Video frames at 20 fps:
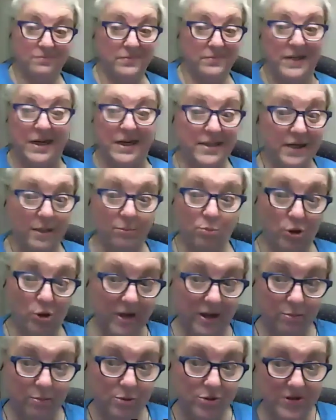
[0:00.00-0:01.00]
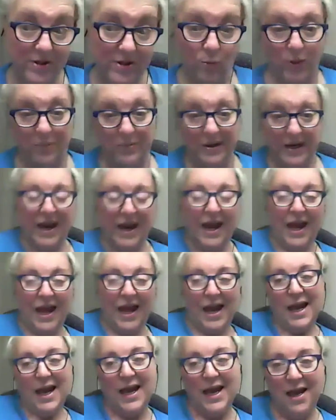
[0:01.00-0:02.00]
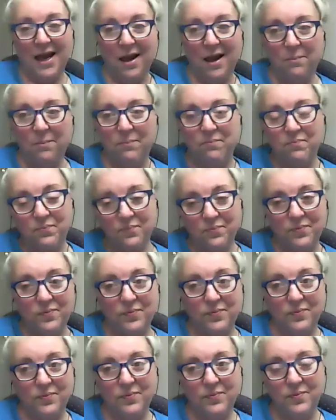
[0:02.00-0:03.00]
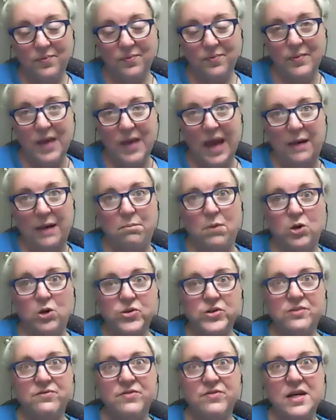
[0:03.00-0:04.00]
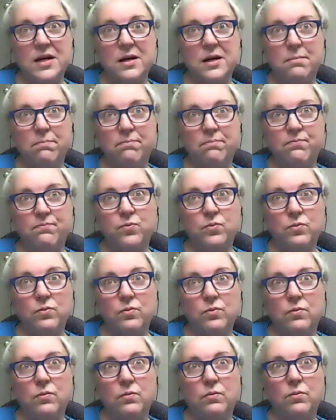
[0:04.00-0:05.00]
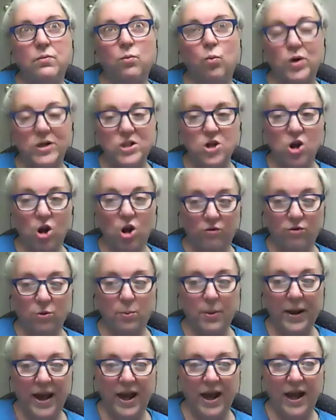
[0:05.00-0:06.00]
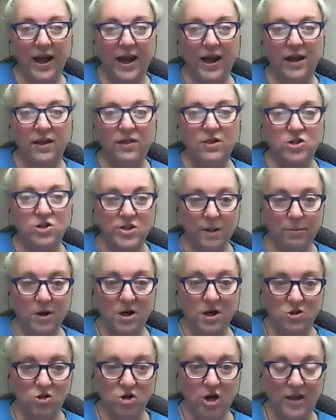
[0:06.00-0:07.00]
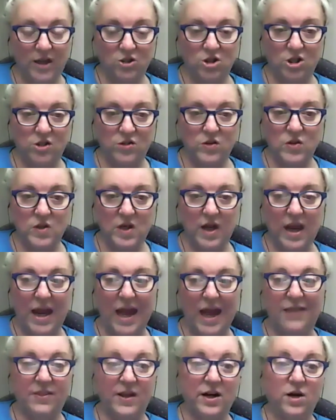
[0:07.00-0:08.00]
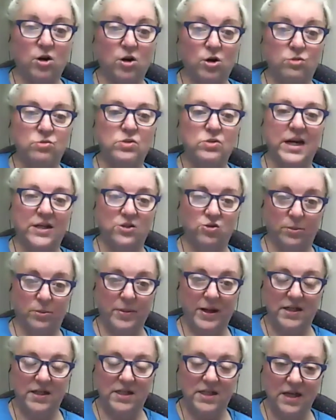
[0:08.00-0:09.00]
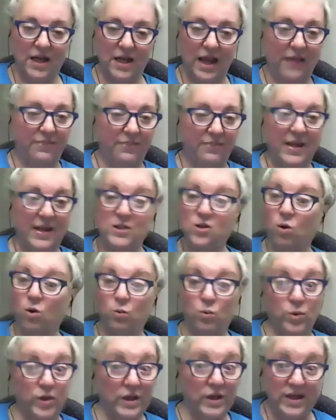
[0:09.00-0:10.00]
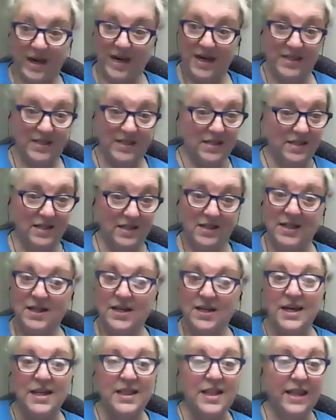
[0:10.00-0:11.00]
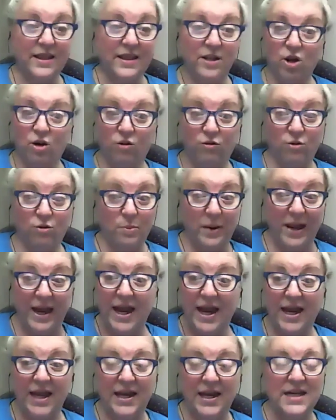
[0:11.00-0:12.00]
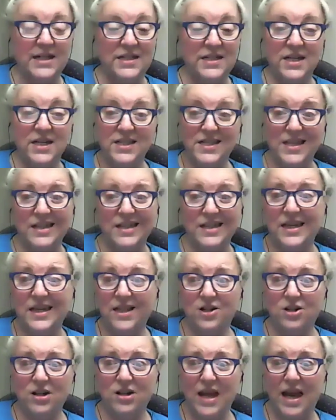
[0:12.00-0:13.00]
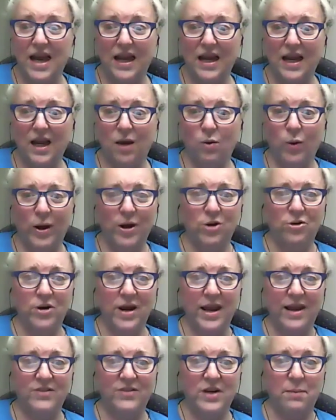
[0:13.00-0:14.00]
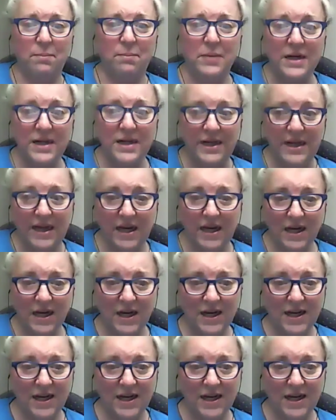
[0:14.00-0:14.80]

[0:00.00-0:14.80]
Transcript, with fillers: 99.9% women. Um, and most of them want to overpay their subcontractors at their own detriment and they don't realize that they're overpaying until suddenly they're like why don't i have any money